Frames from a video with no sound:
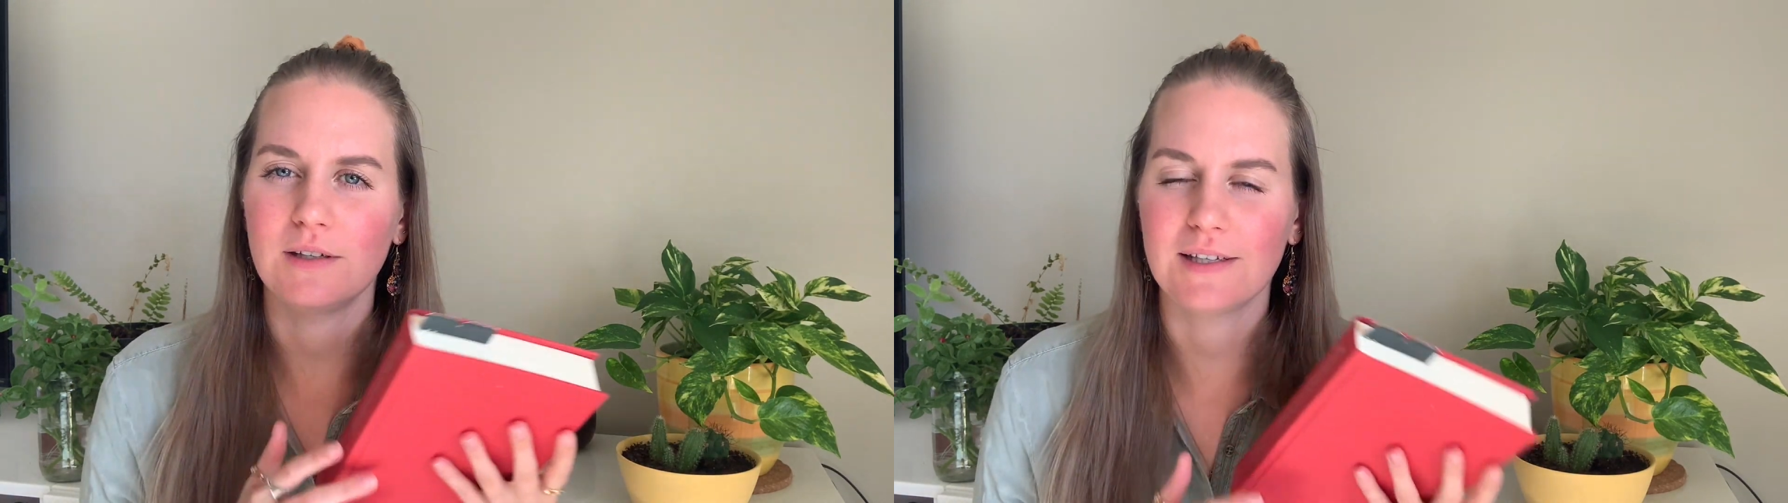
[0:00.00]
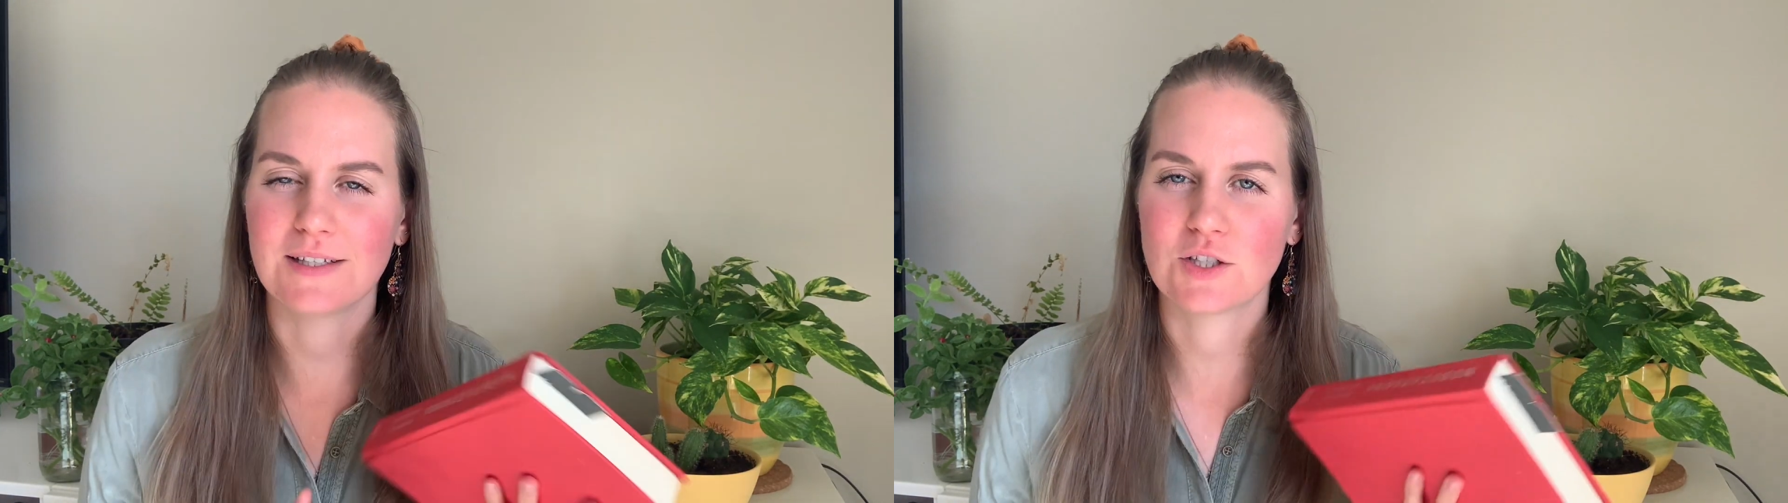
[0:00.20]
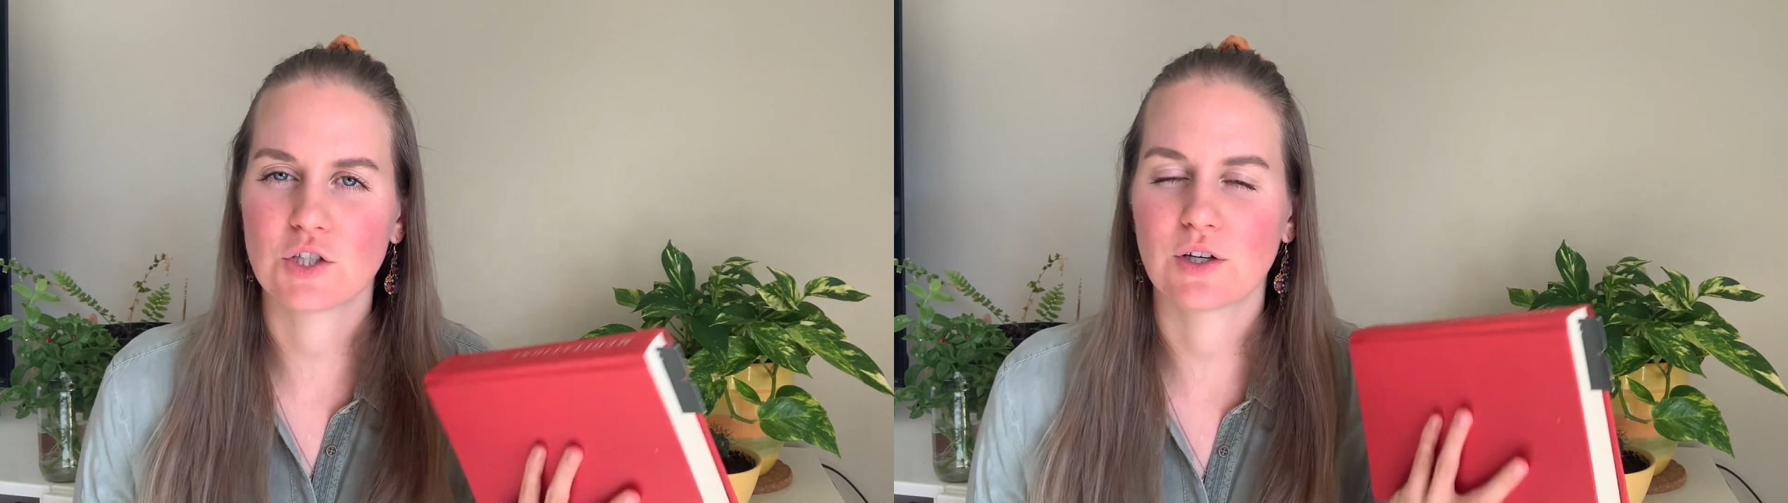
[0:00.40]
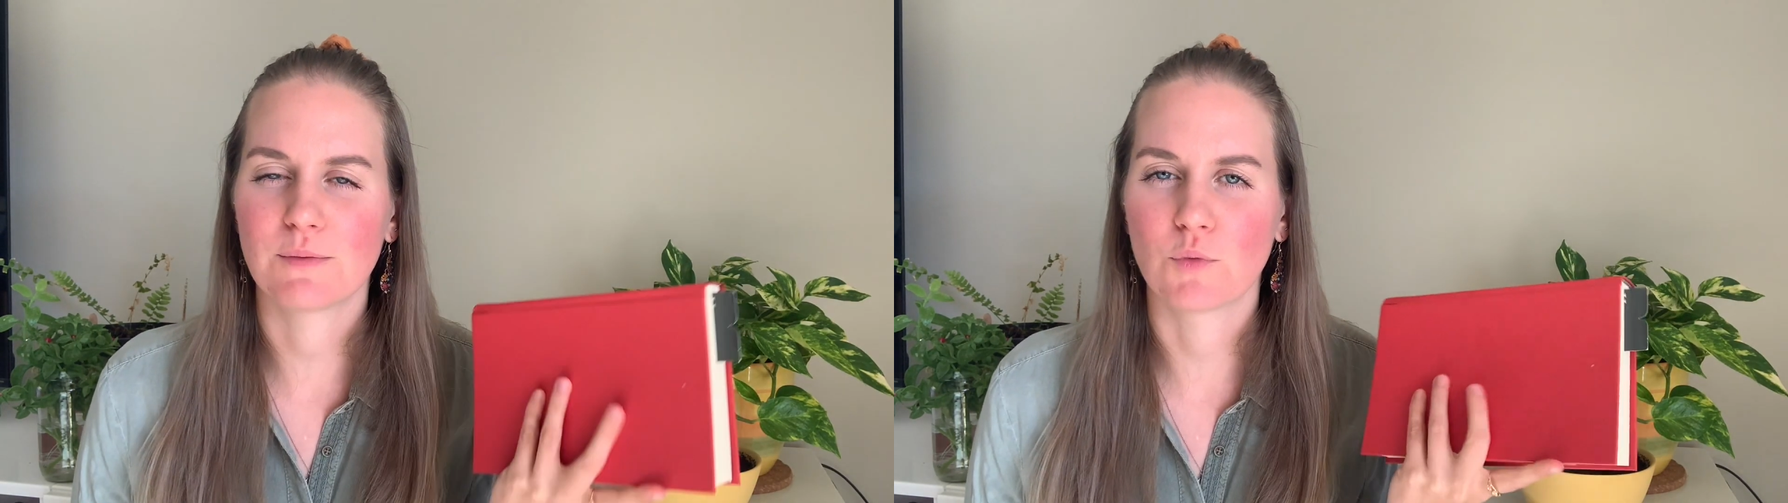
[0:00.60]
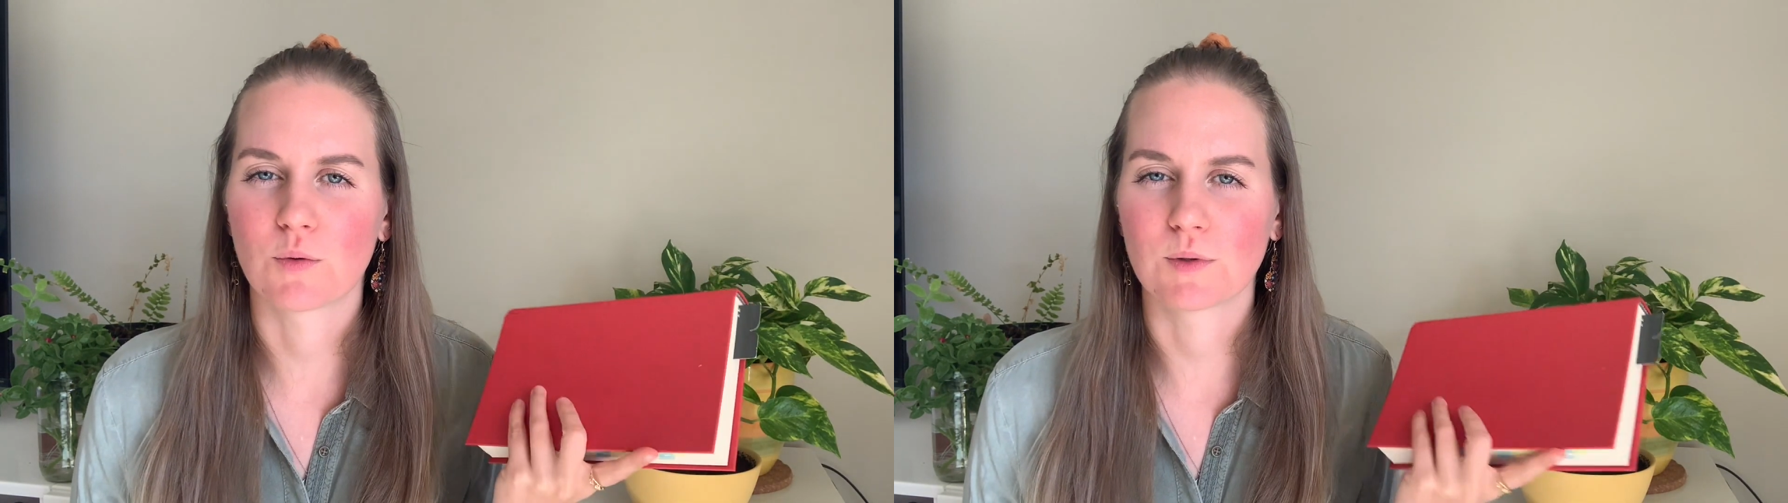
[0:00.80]
easier and
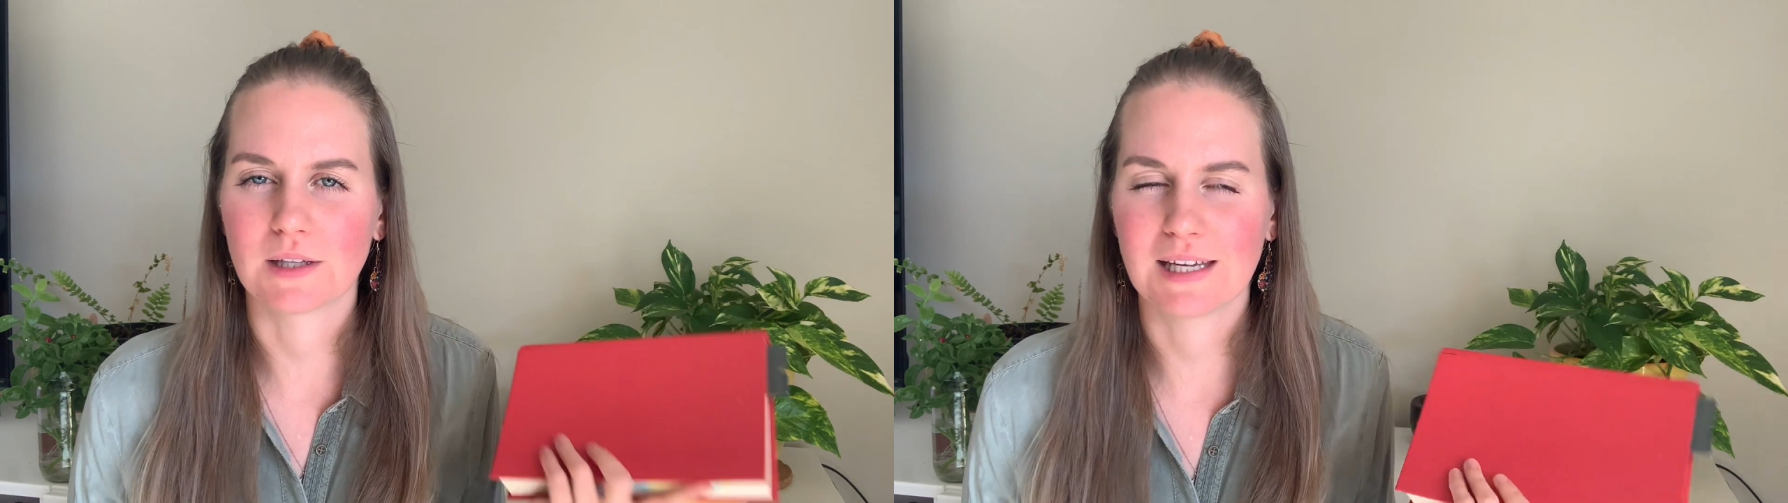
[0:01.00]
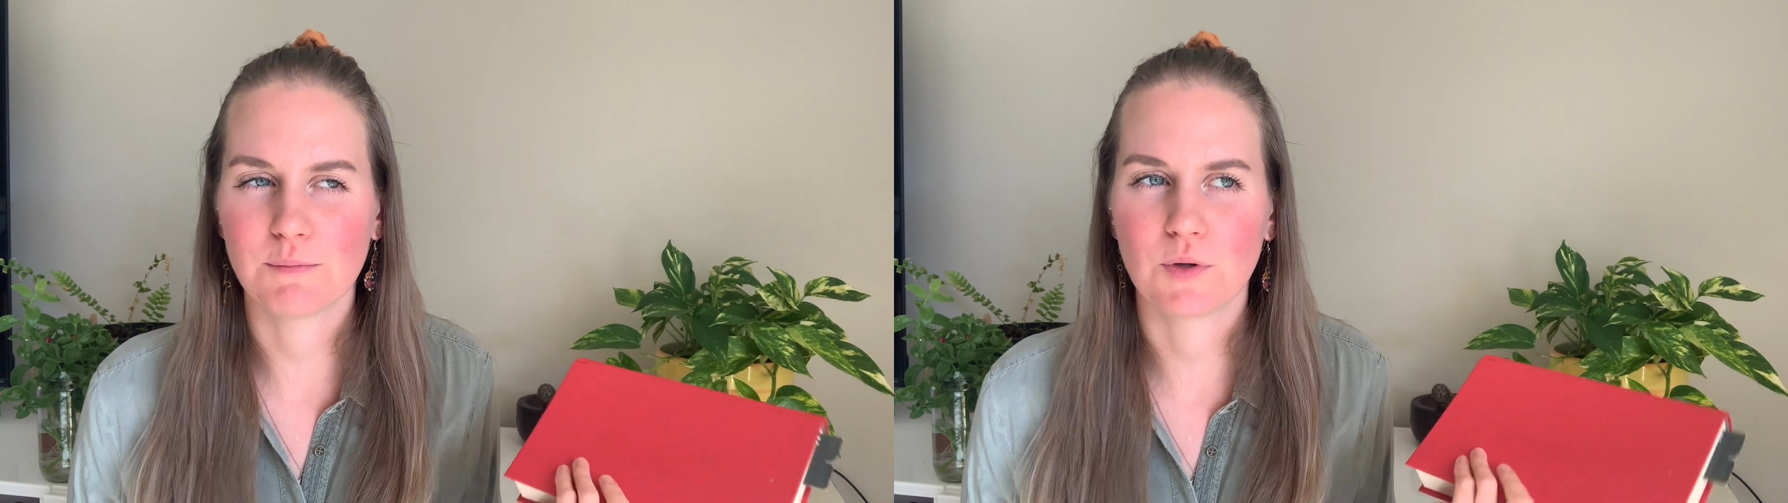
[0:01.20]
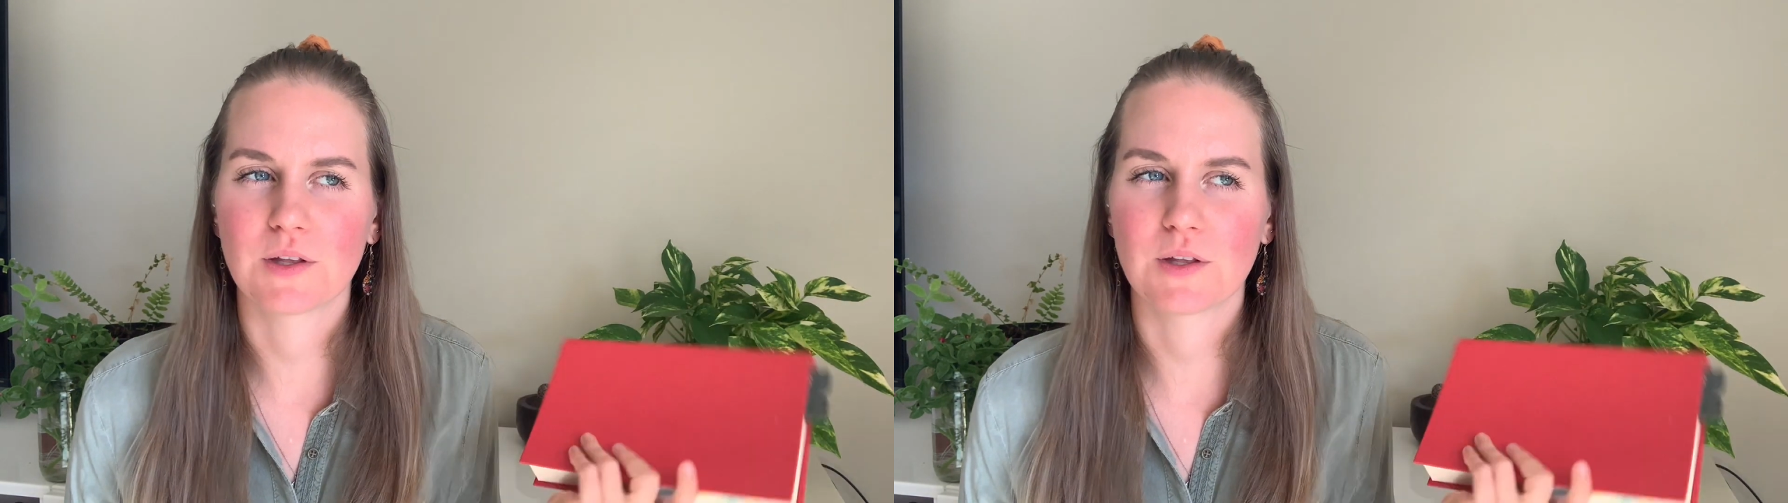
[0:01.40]
more relatable